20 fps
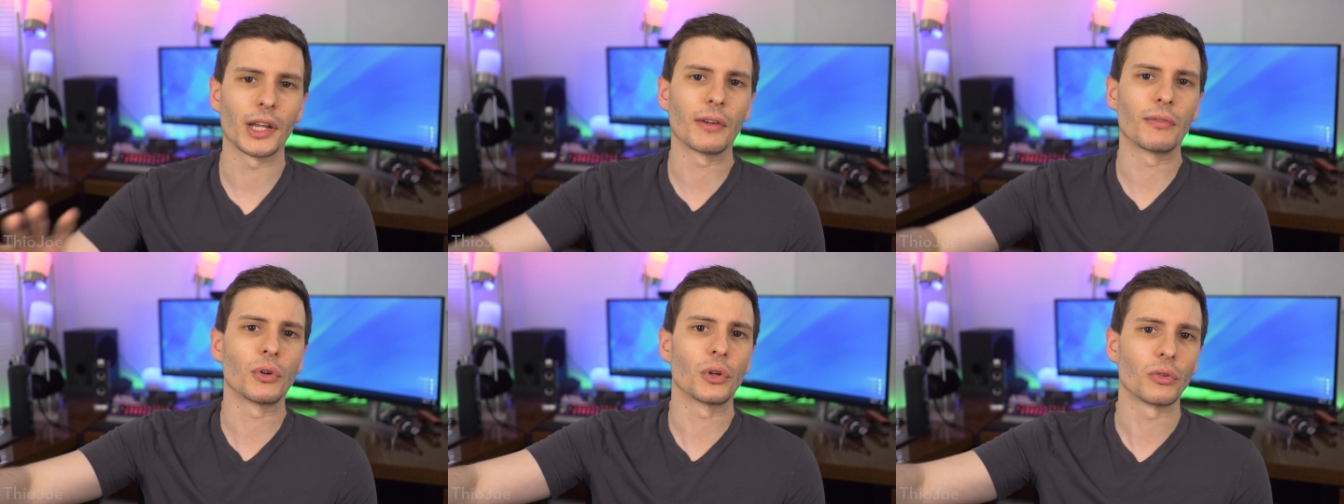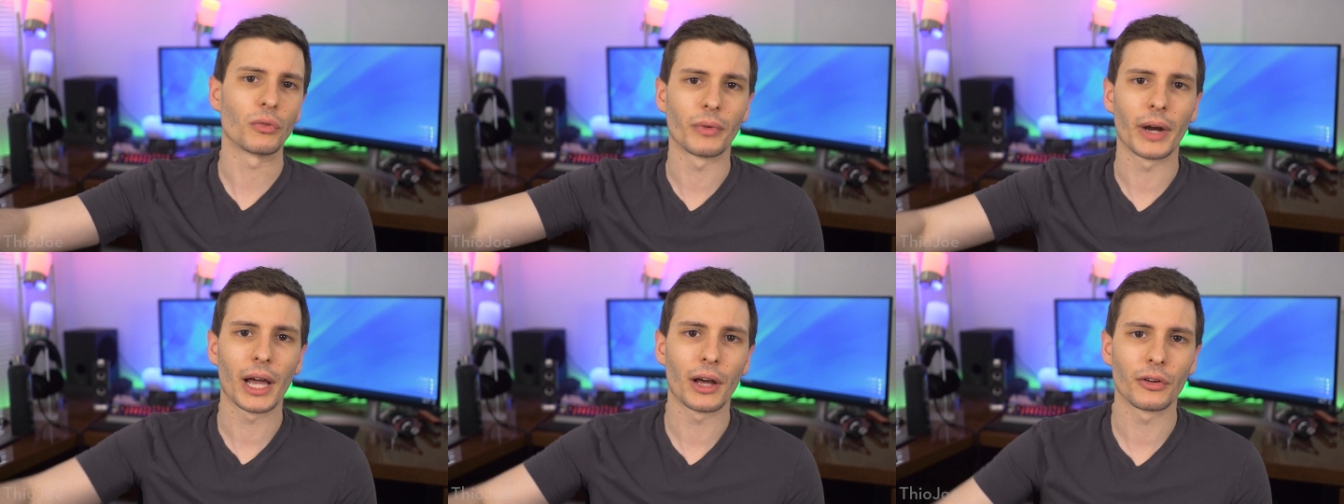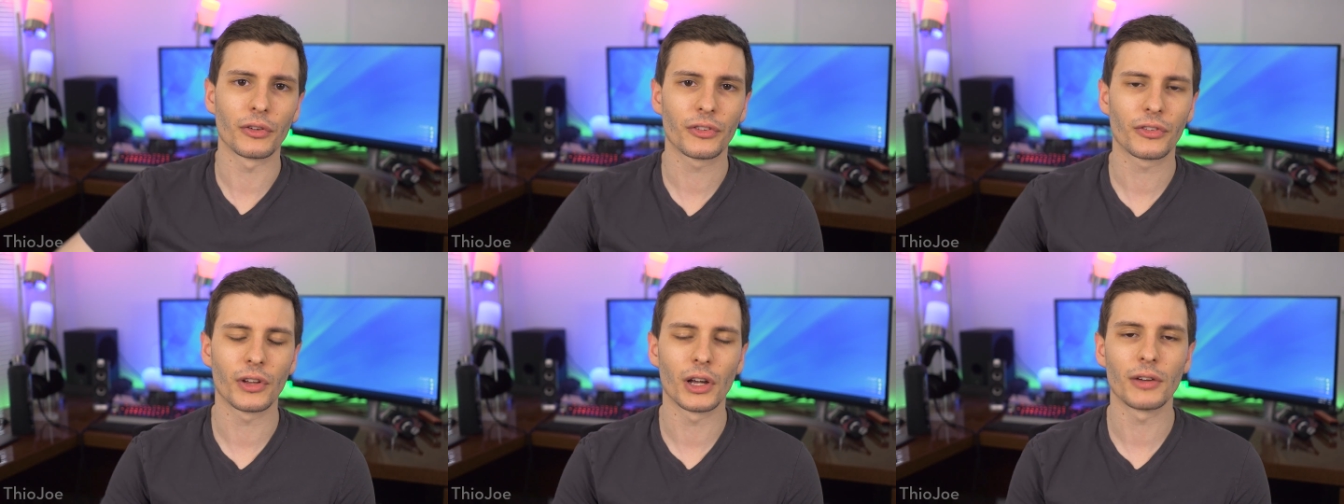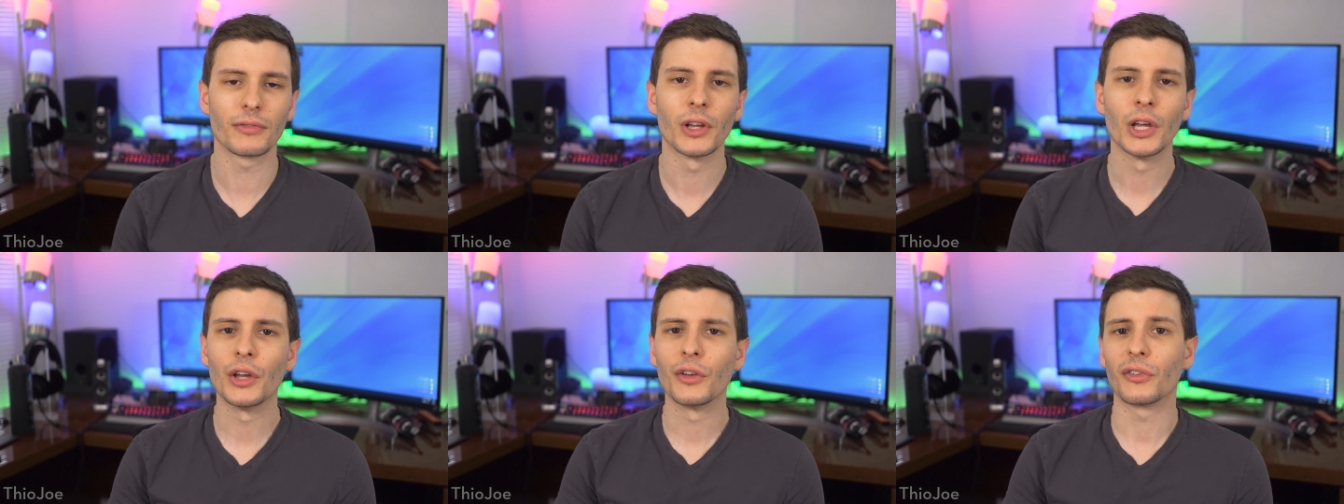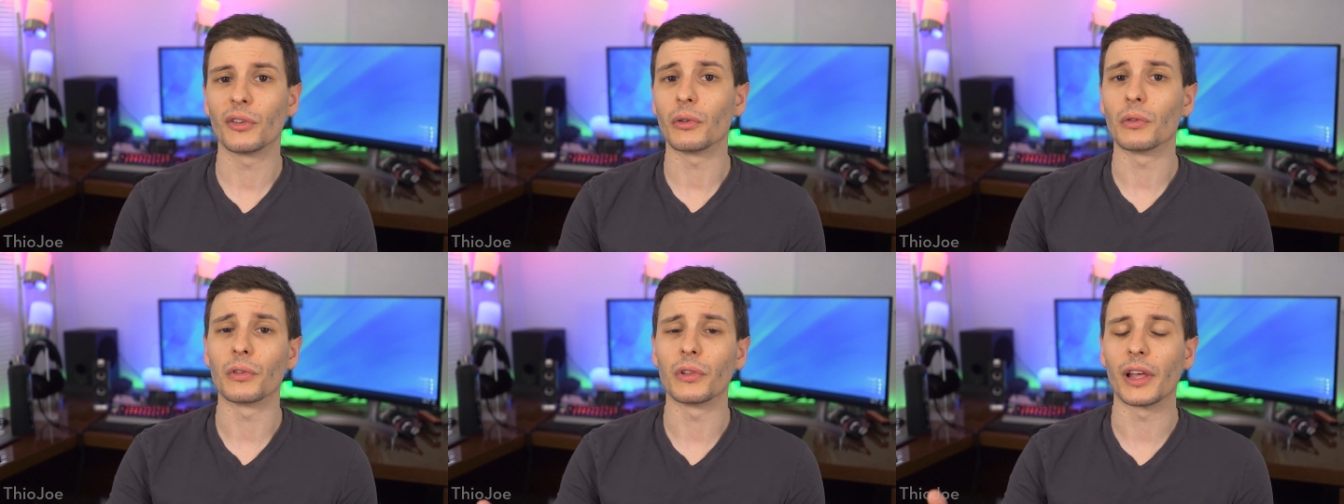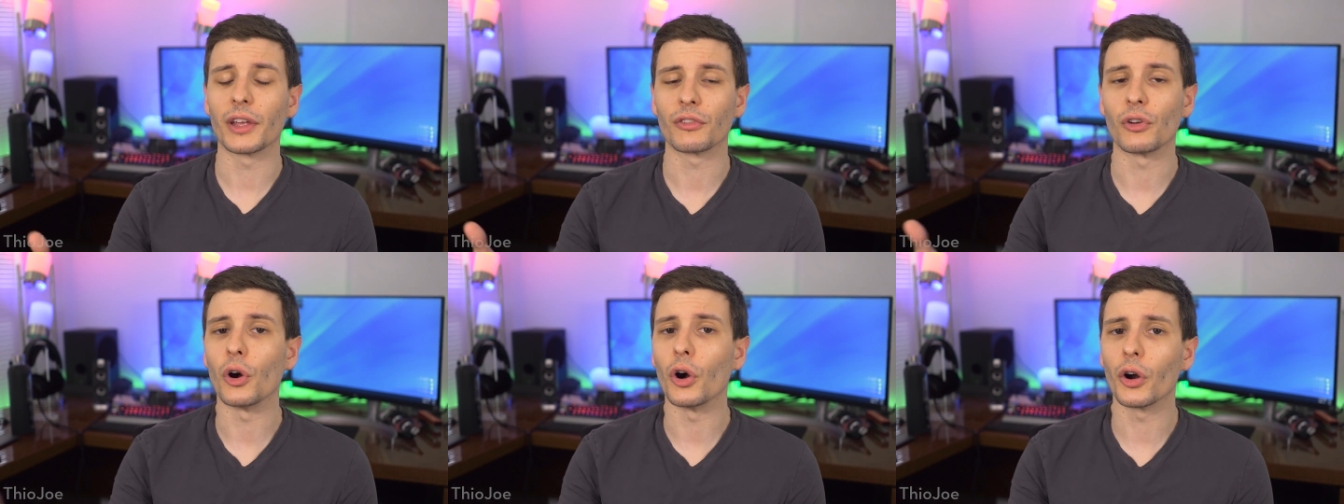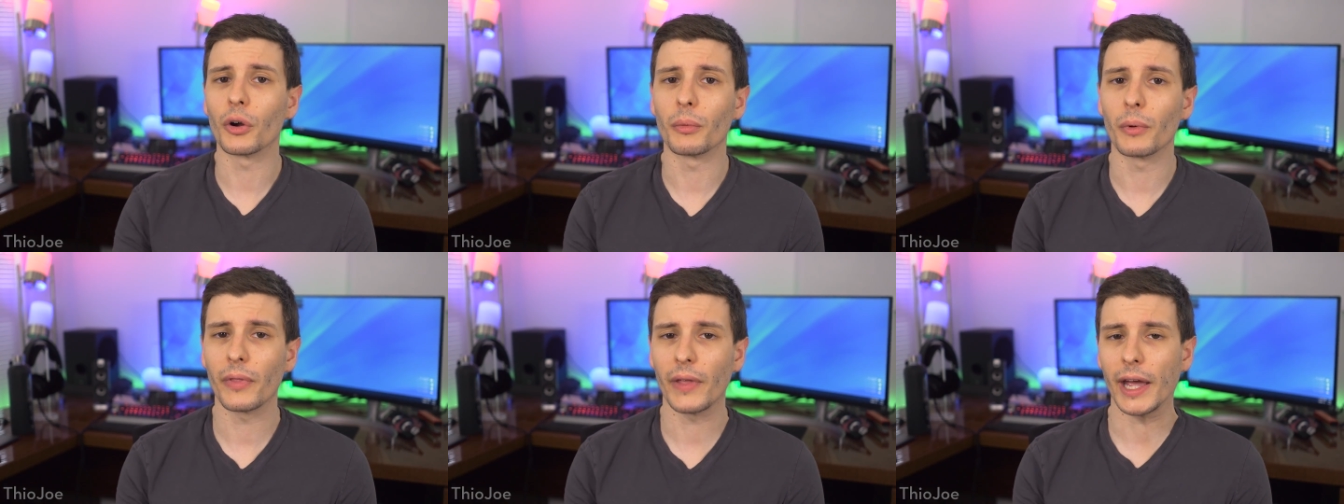have all the router stuff, so there's less
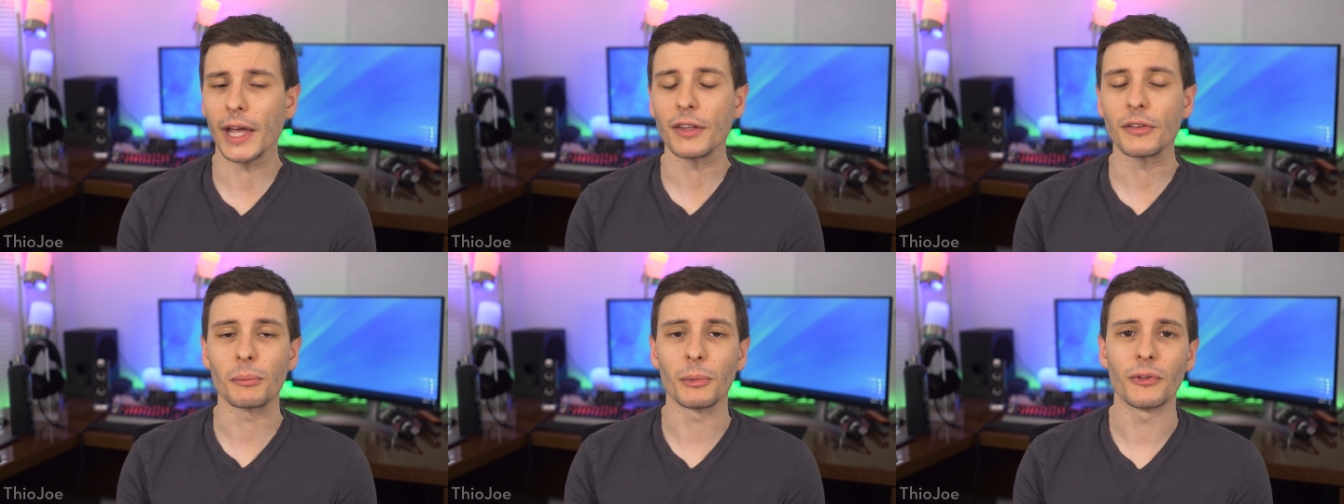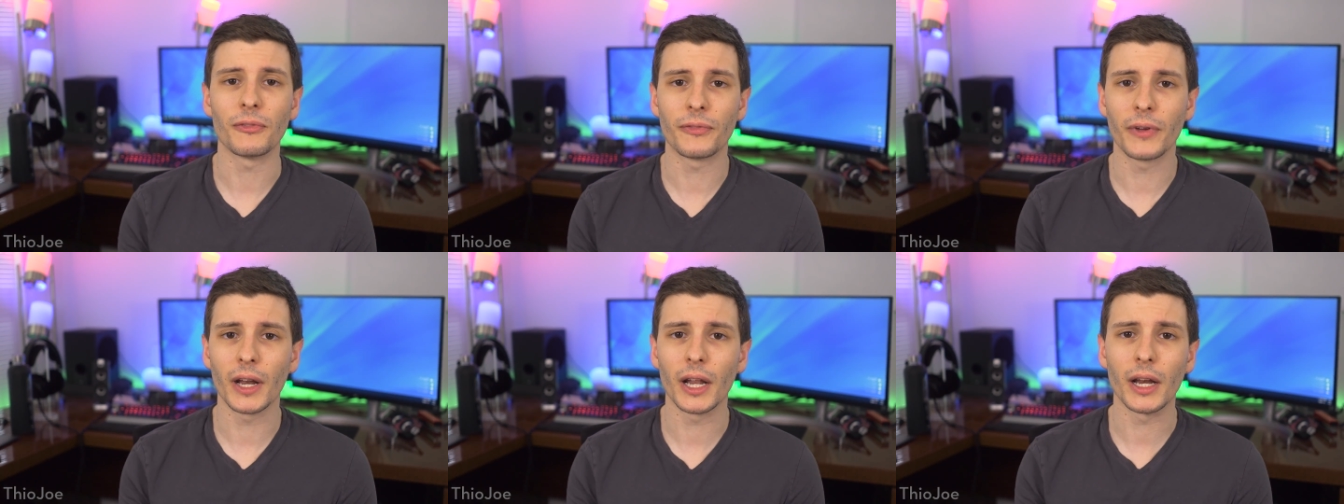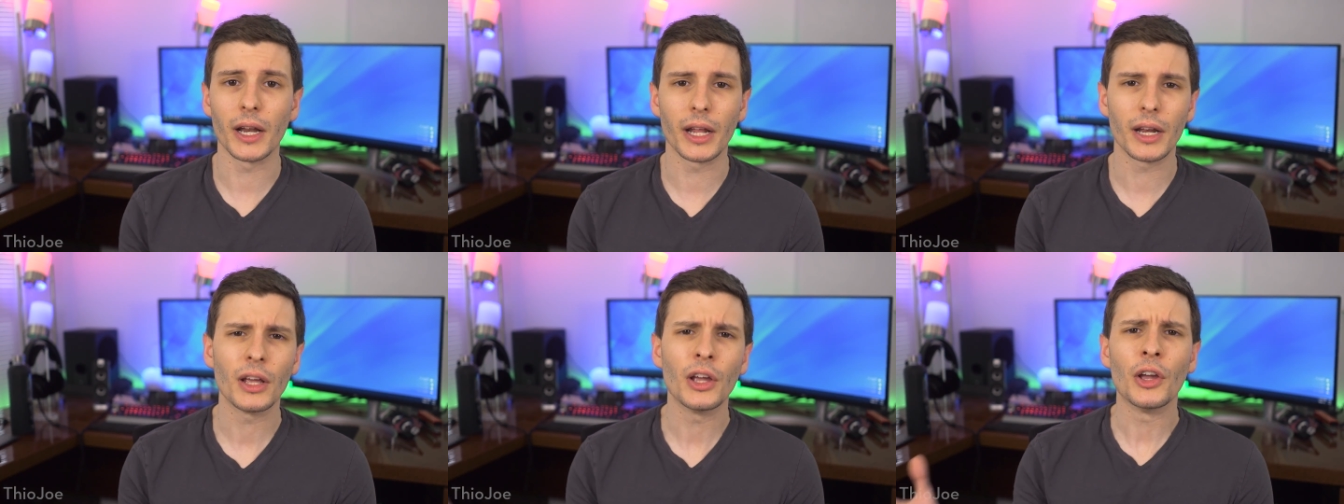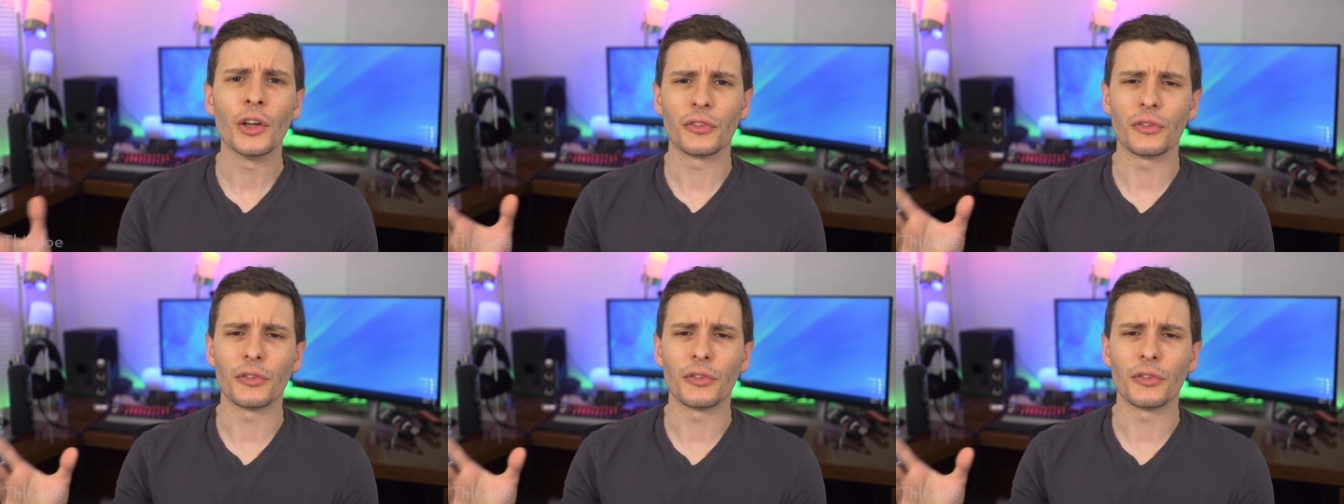hardware that has to be fit in it.